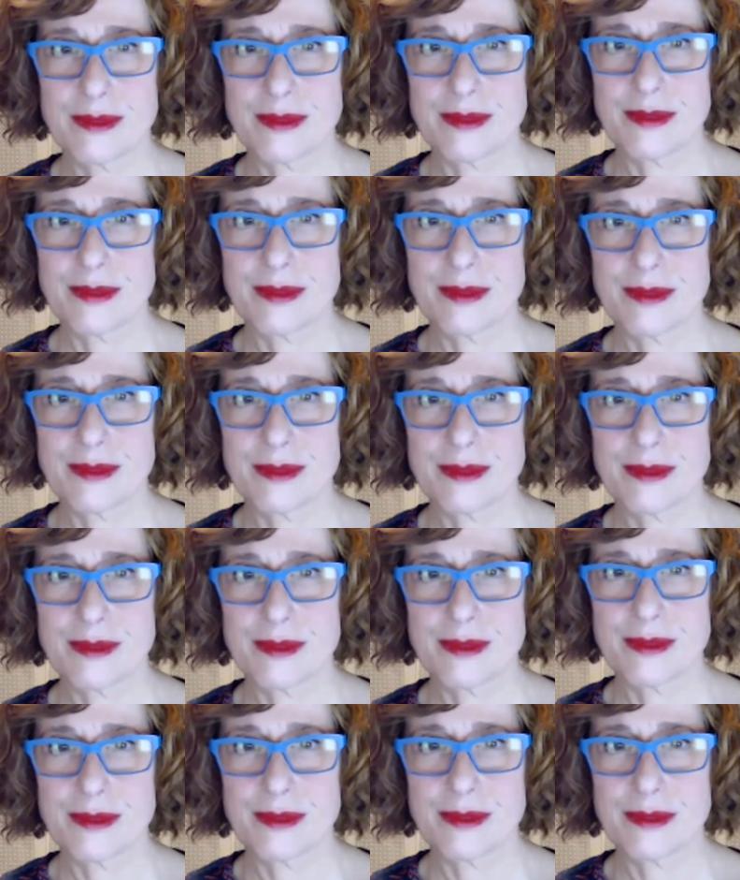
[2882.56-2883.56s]
going to be
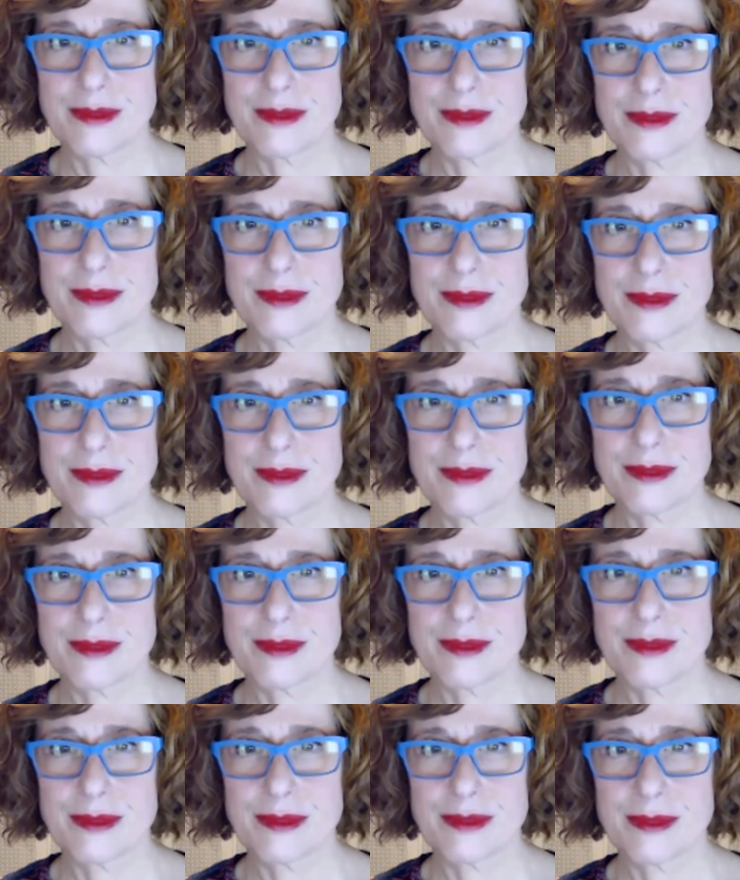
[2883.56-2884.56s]
a different
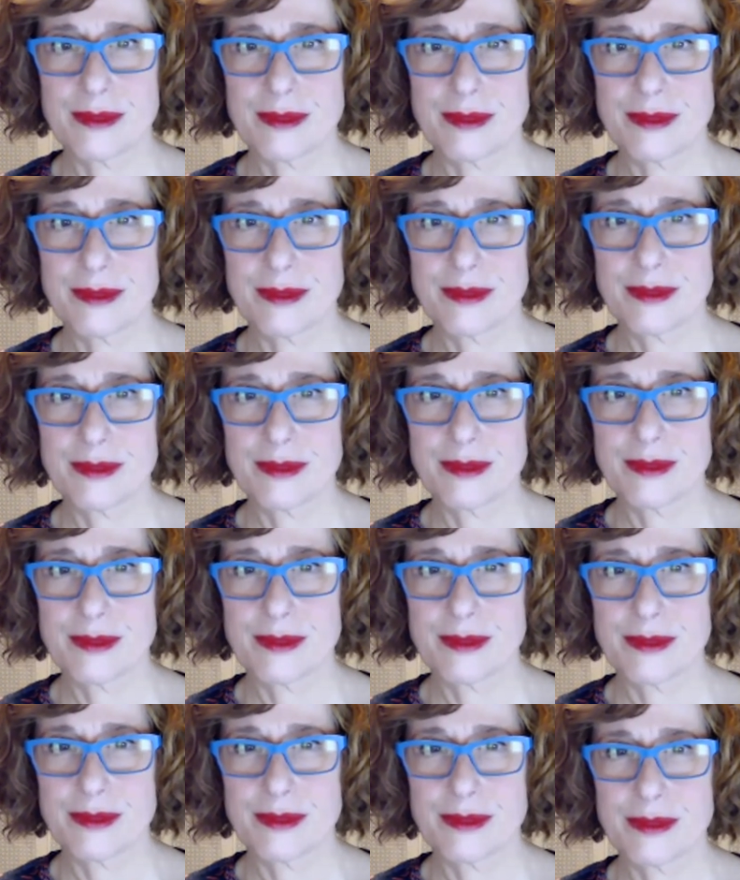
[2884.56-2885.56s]
and possibly a
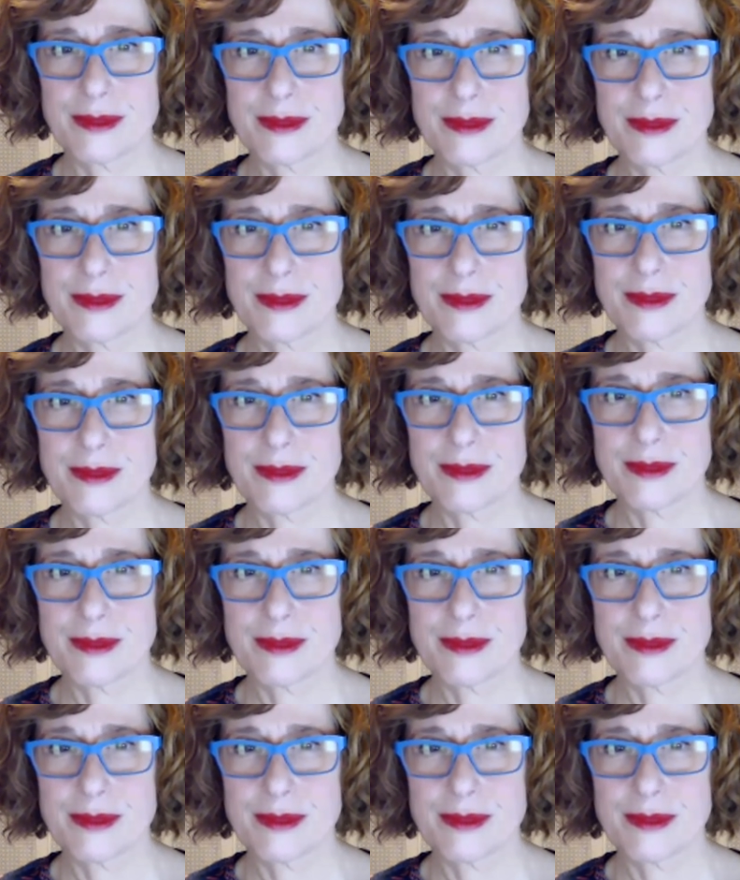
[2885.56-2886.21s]
difficult year.